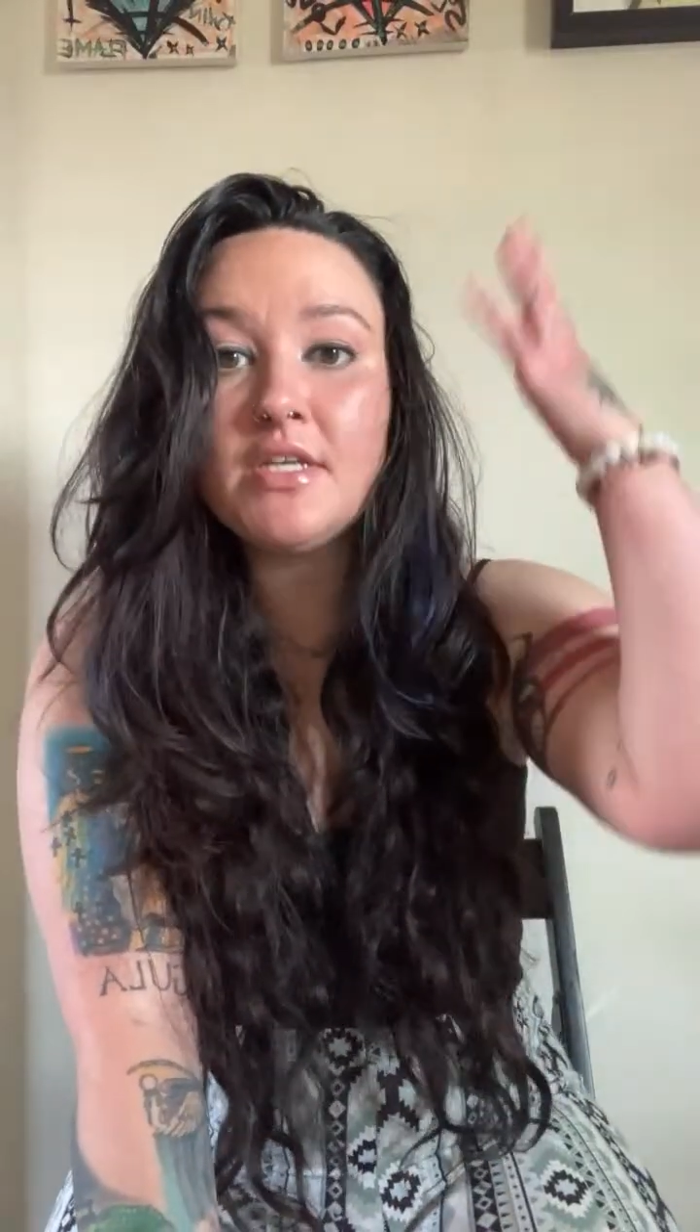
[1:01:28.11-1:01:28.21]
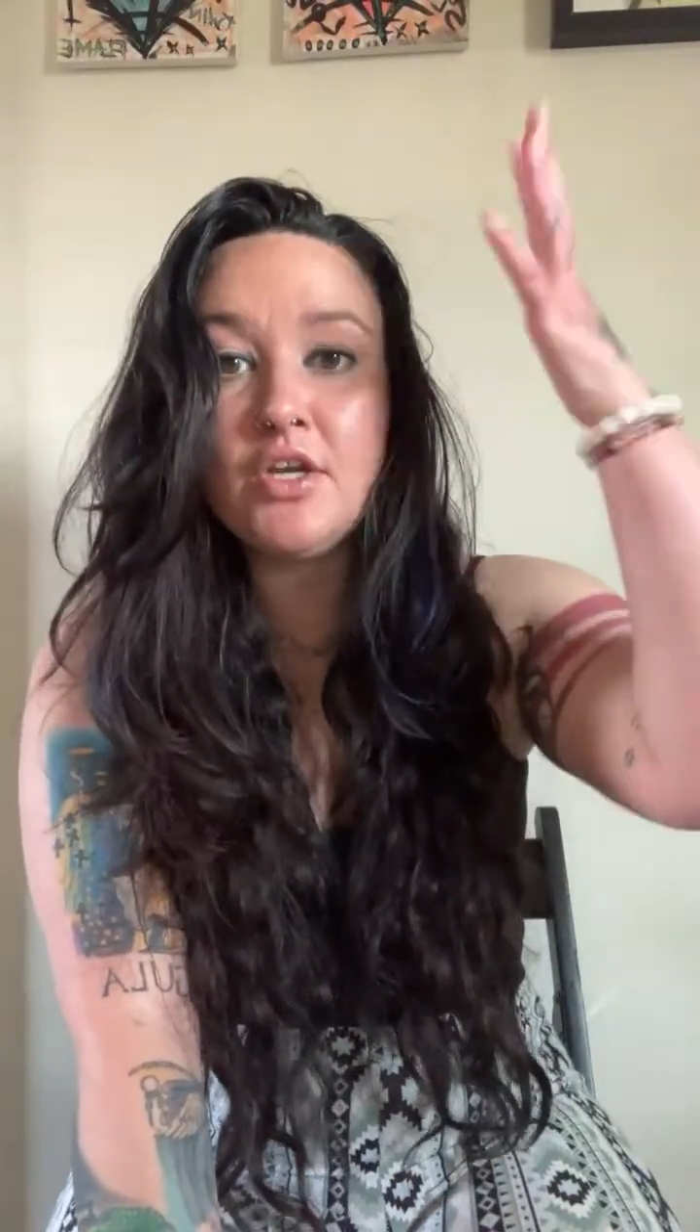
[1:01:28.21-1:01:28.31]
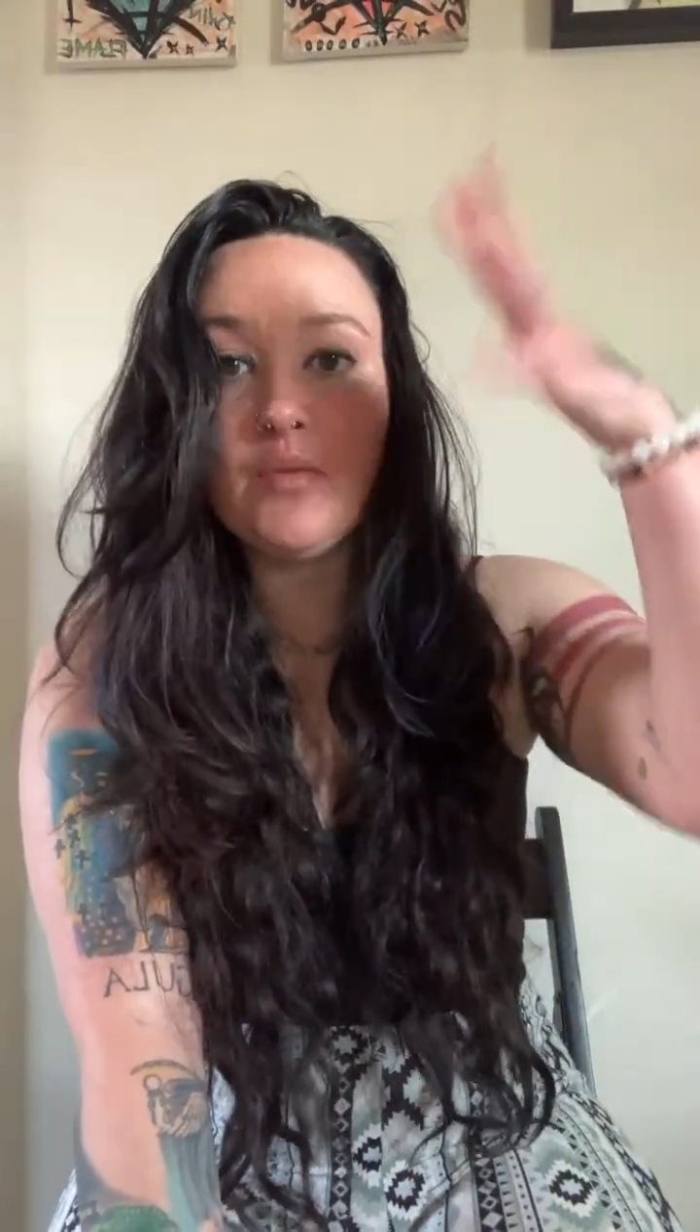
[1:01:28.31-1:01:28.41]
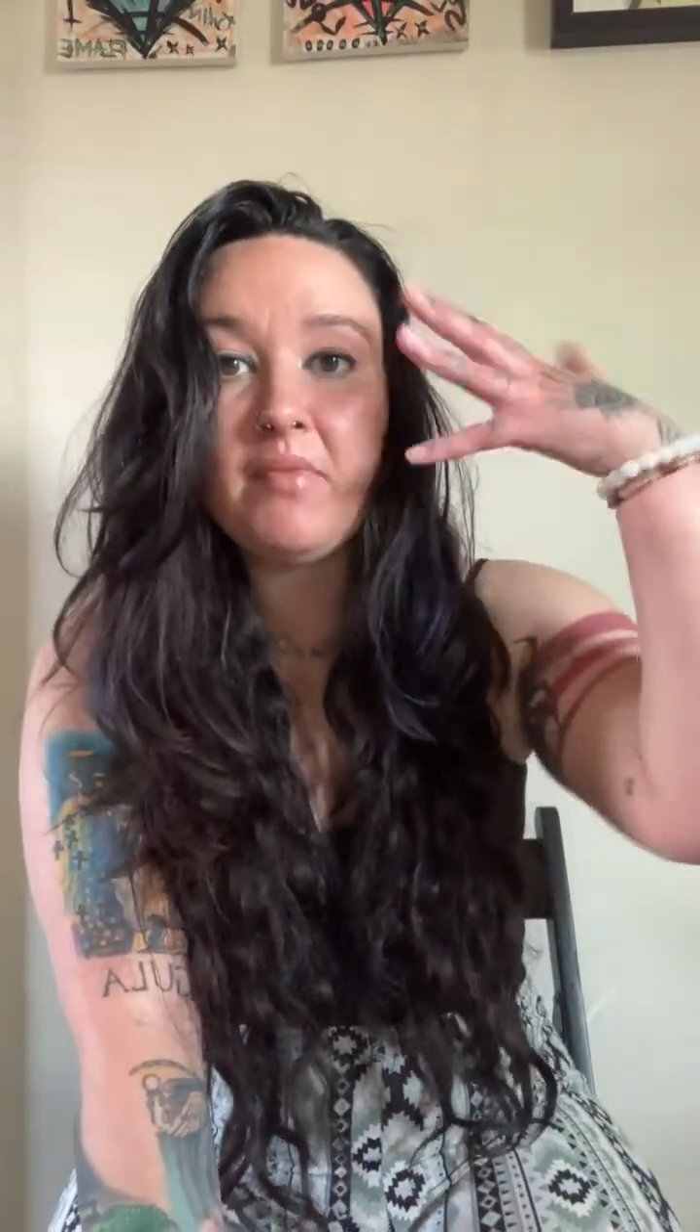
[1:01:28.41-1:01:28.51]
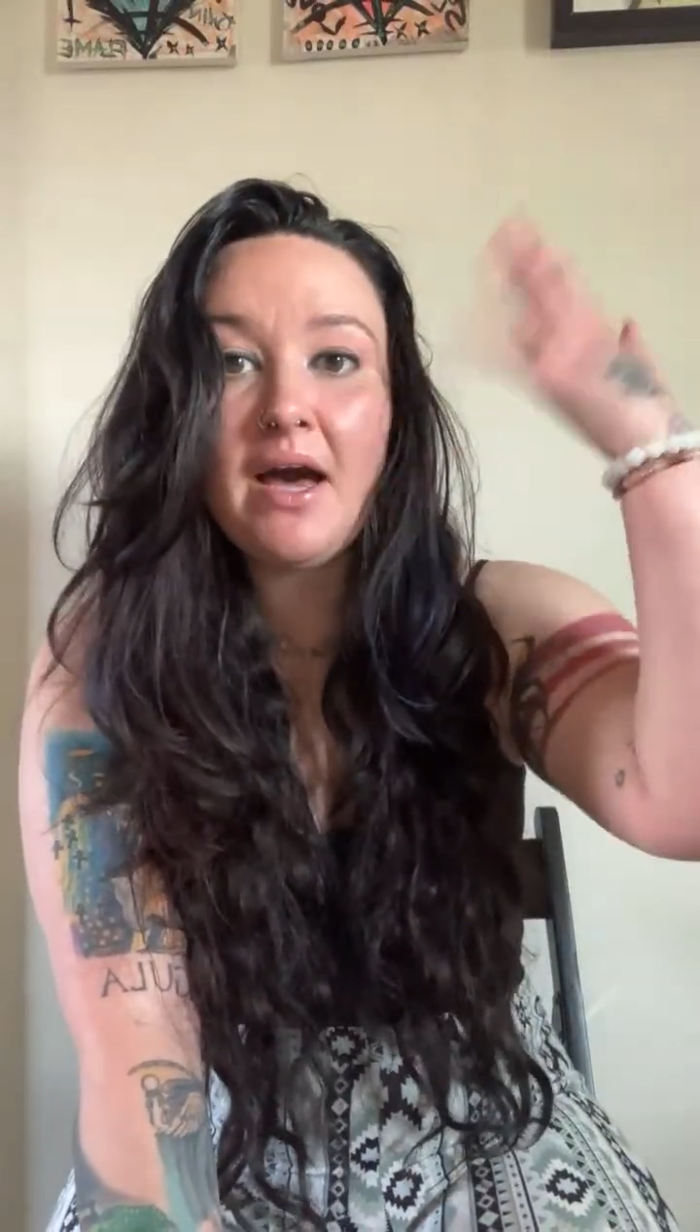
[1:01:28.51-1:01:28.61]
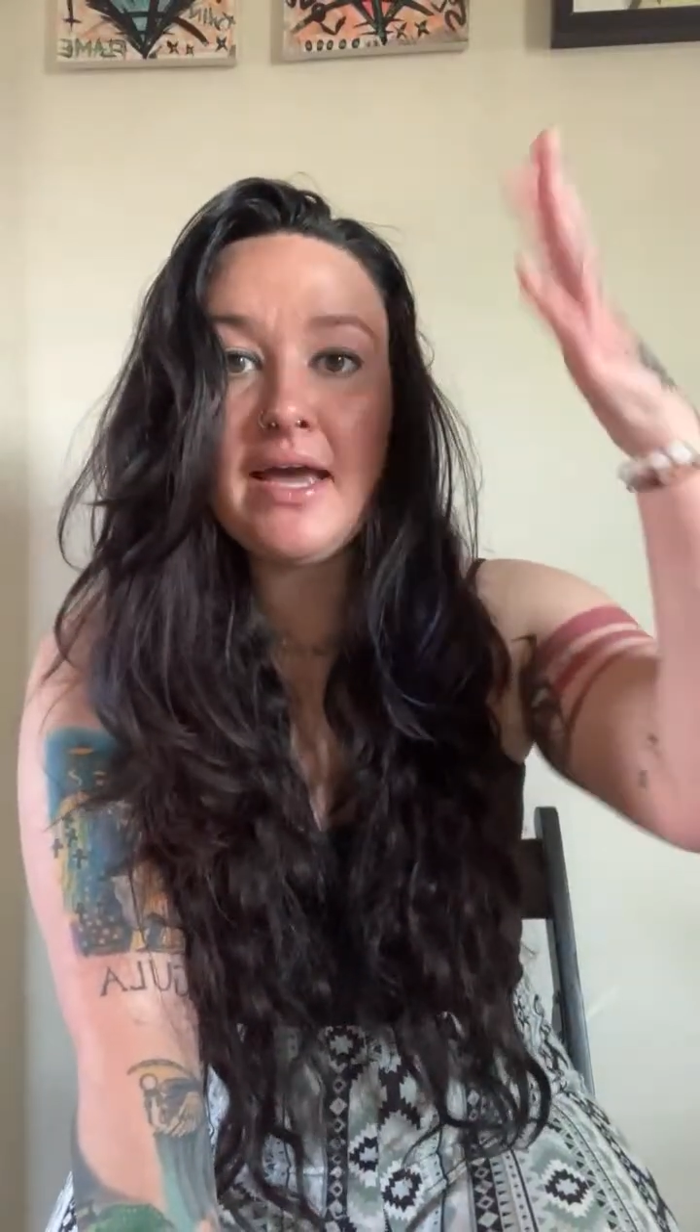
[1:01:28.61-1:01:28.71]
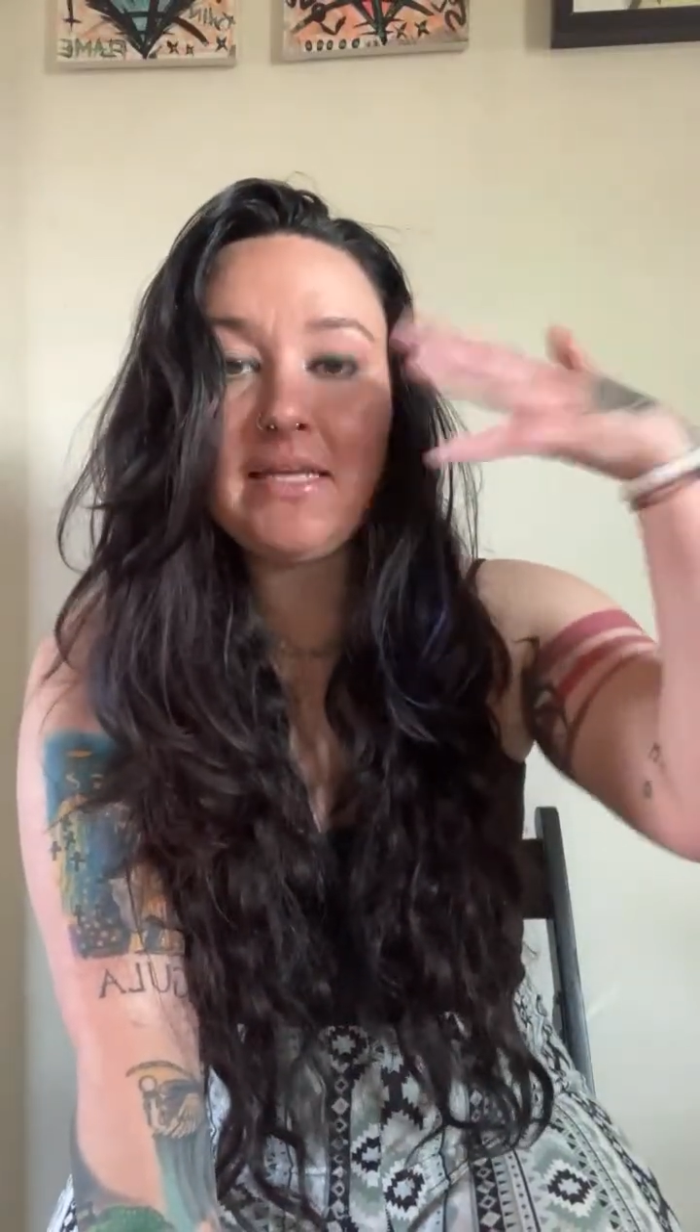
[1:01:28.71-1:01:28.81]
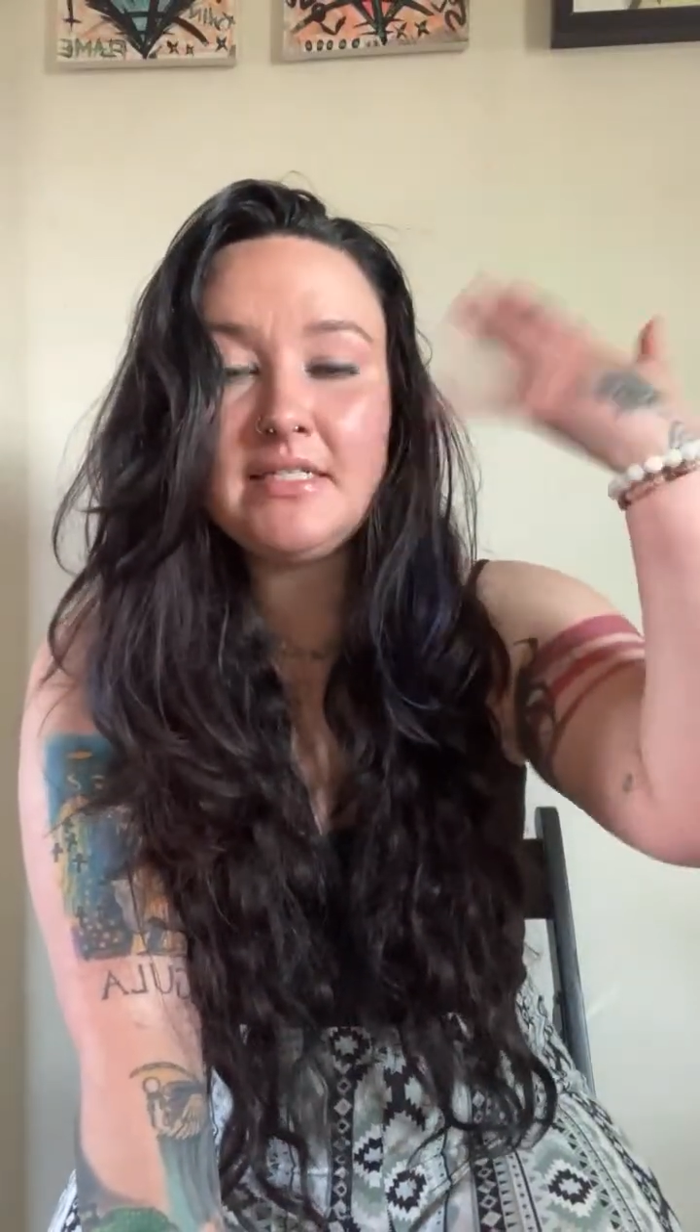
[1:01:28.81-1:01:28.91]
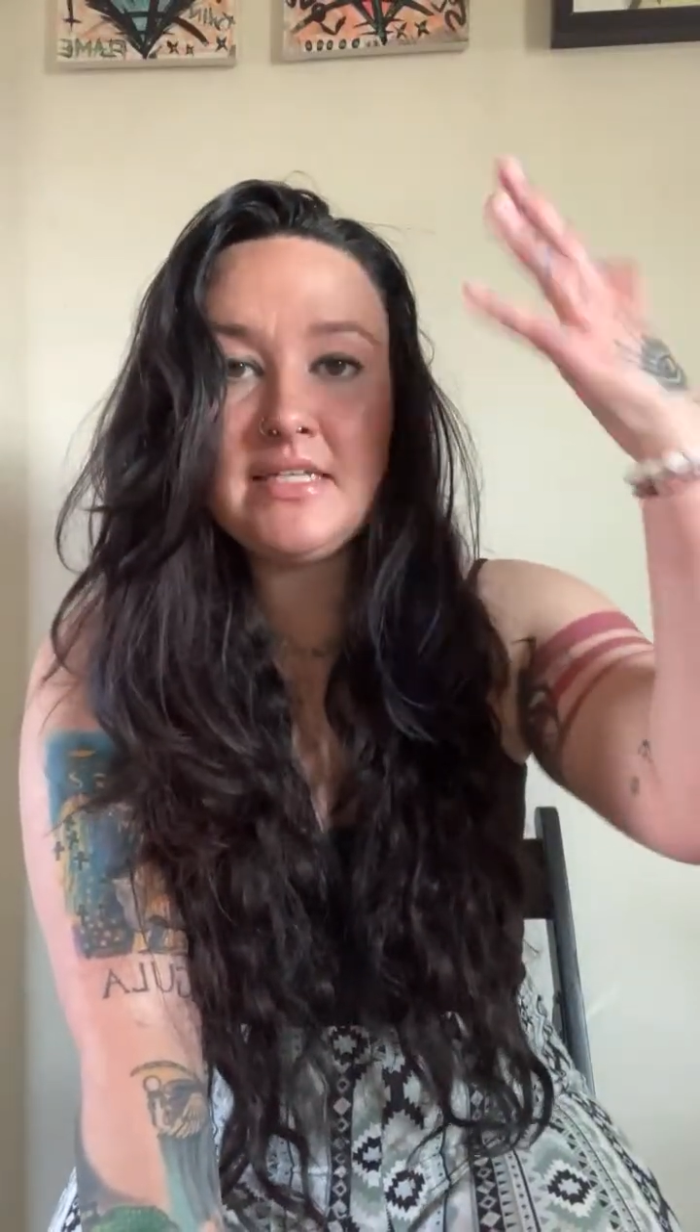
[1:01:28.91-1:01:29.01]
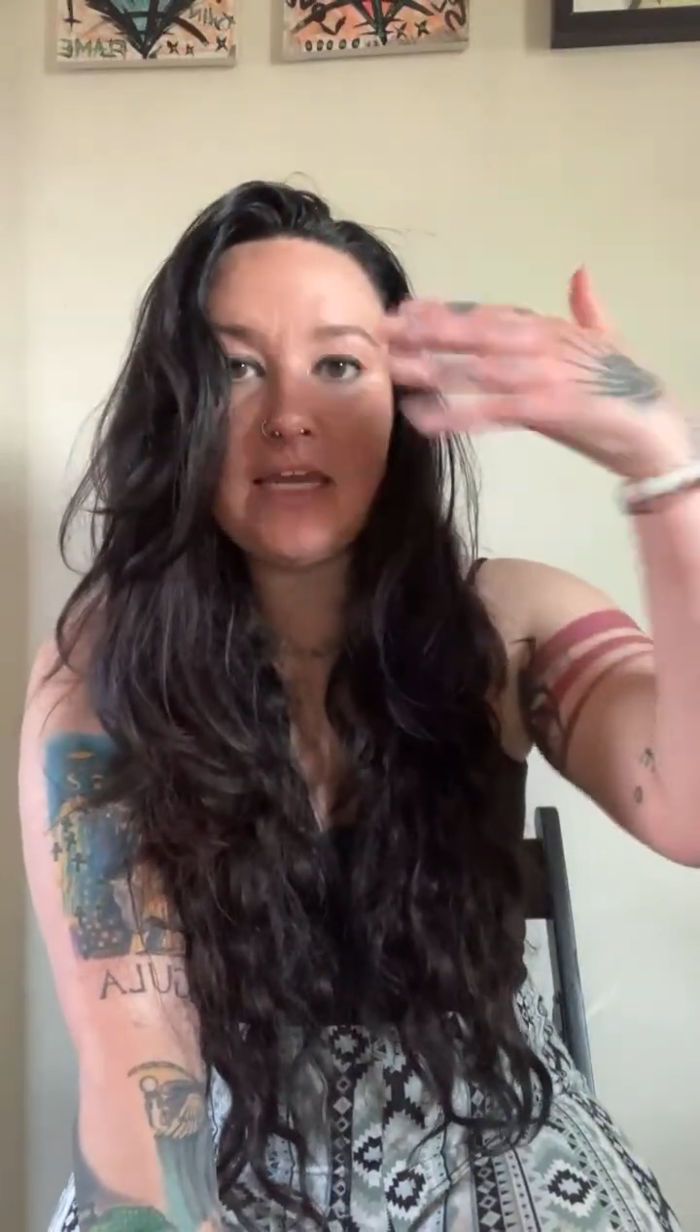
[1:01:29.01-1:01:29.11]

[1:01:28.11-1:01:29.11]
in your mind,